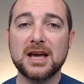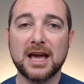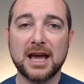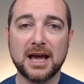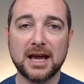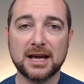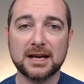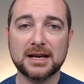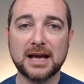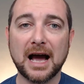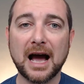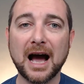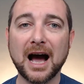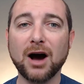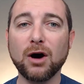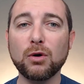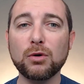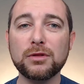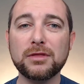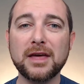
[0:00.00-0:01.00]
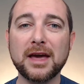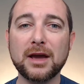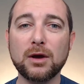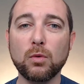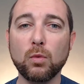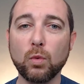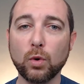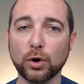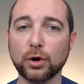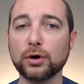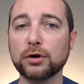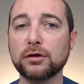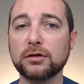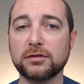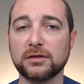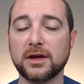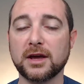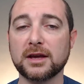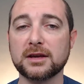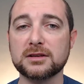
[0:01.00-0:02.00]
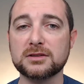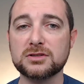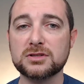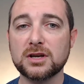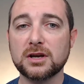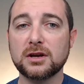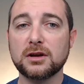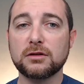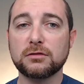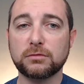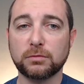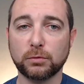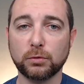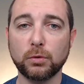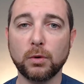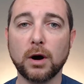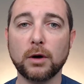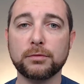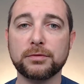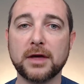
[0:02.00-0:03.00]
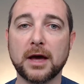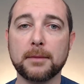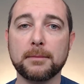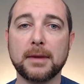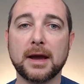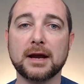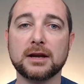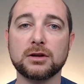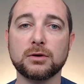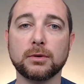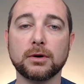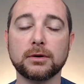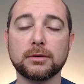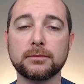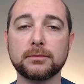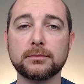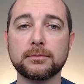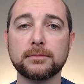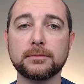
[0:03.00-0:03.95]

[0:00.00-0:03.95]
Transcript: and how they word things throughout that manual.